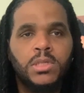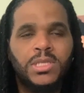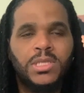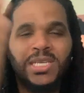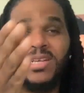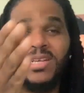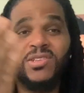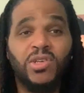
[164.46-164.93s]

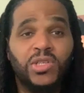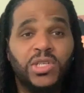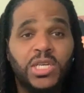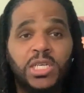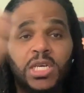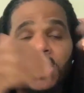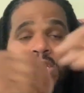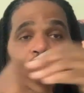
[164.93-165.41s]
You see that
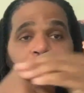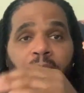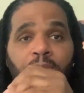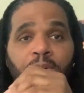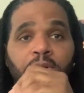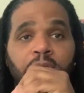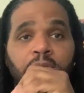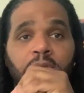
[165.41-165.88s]
suggestion of
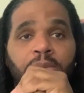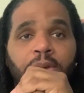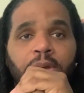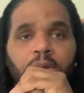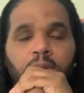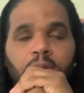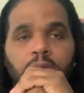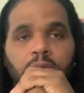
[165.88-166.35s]
another person they
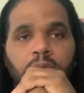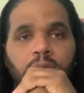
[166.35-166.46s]
make?